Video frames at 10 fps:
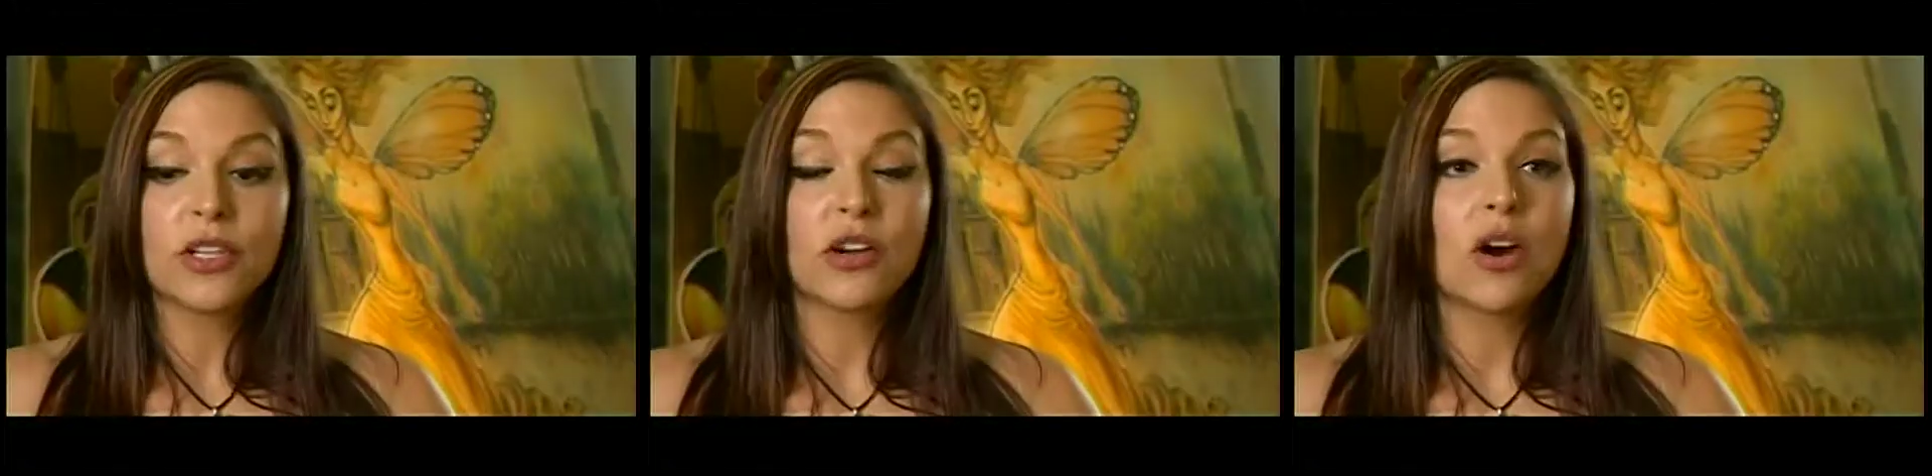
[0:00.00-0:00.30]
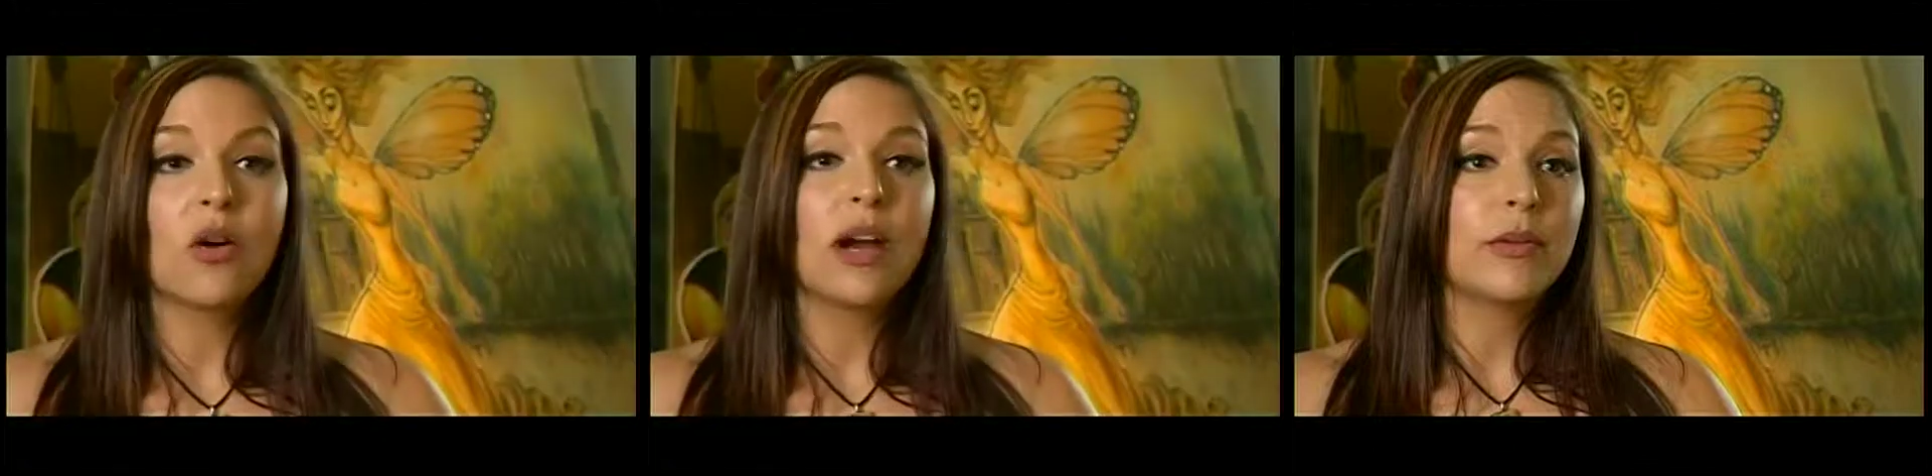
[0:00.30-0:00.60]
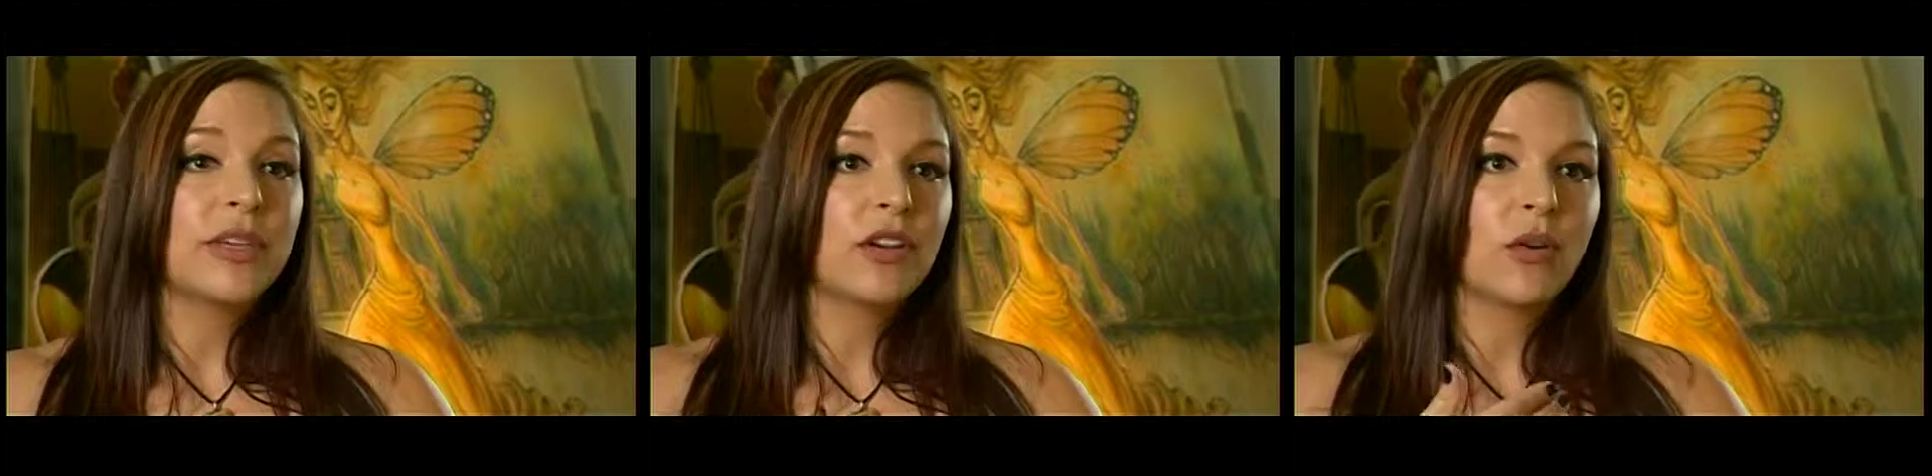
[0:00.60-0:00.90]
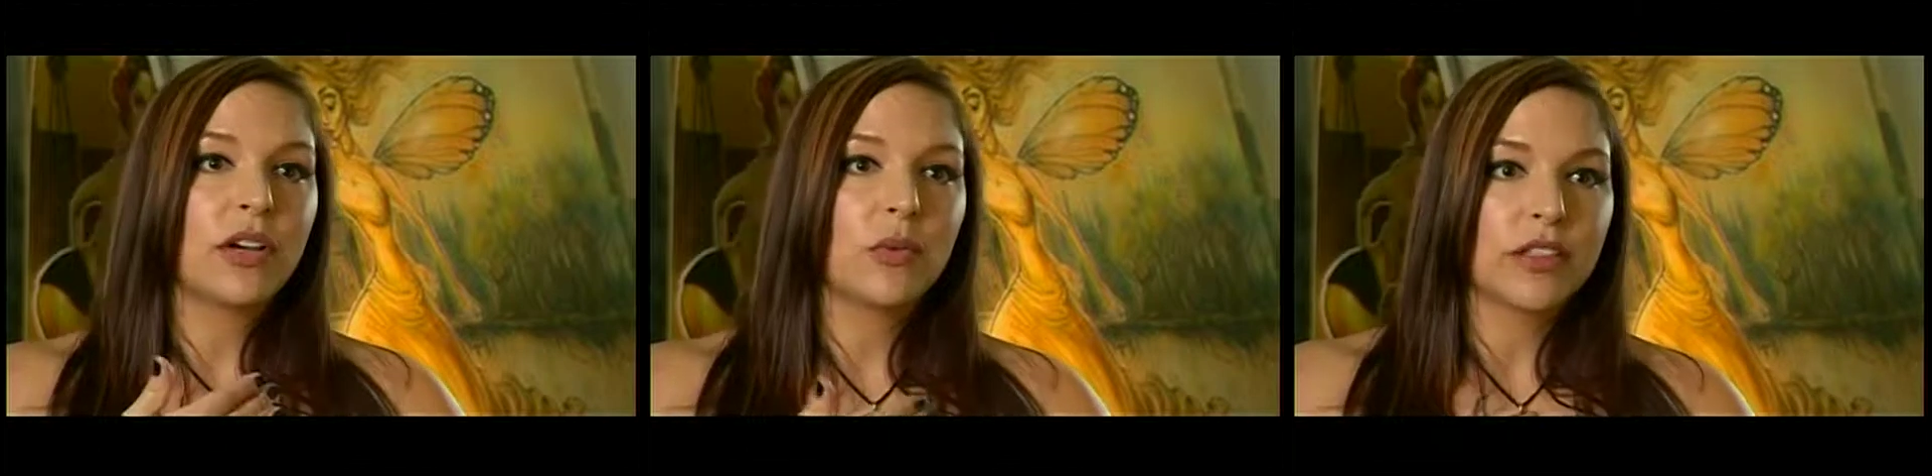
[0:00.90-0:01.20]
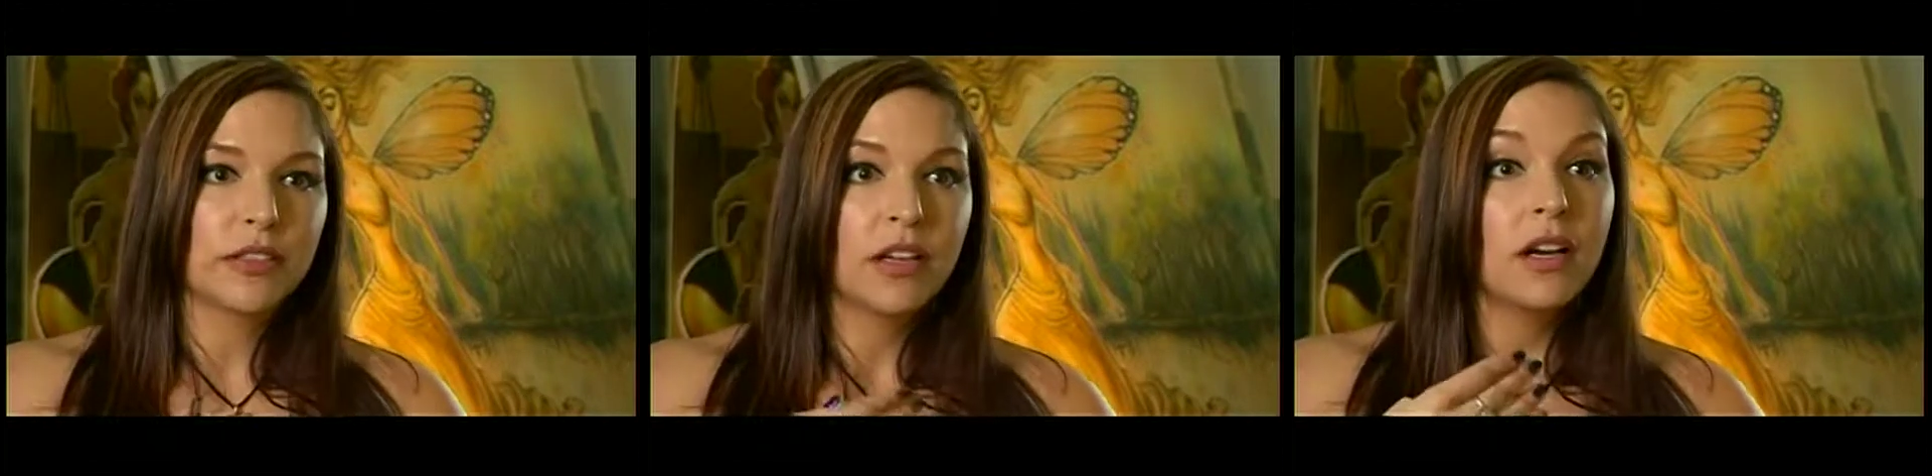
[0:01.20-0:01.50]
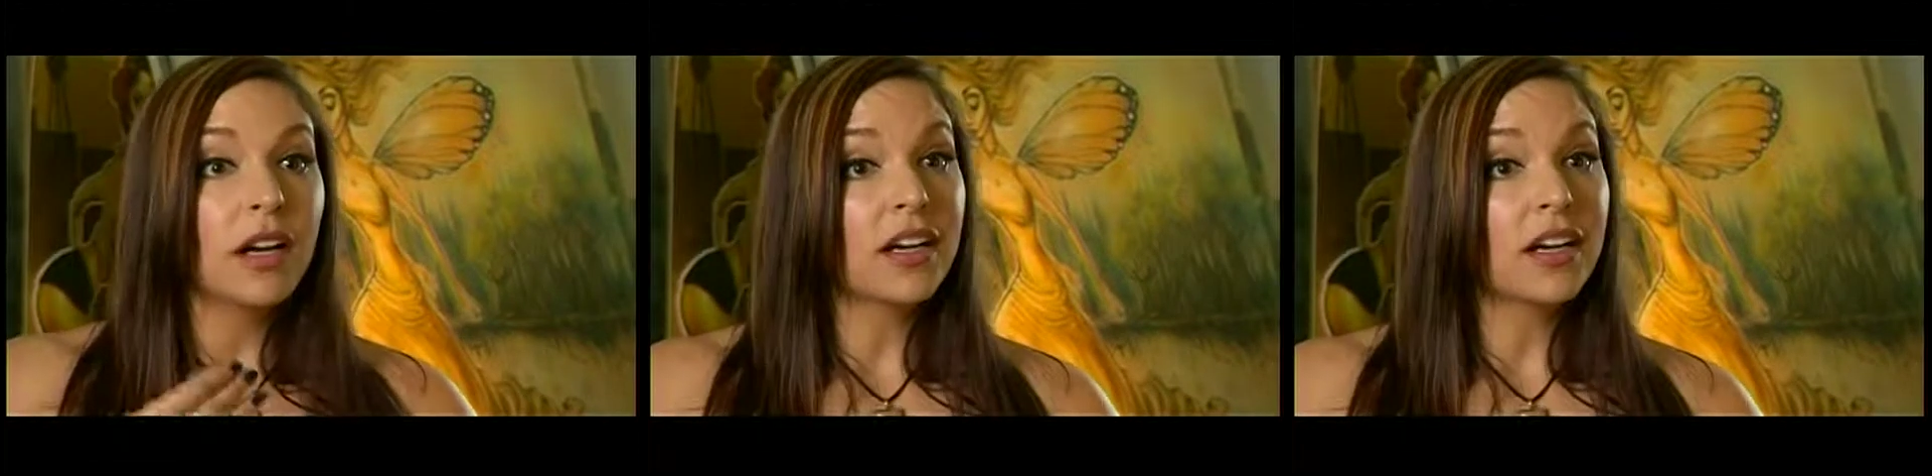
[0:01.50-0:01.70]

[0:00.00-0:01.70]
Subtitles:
When I would go, I would be going with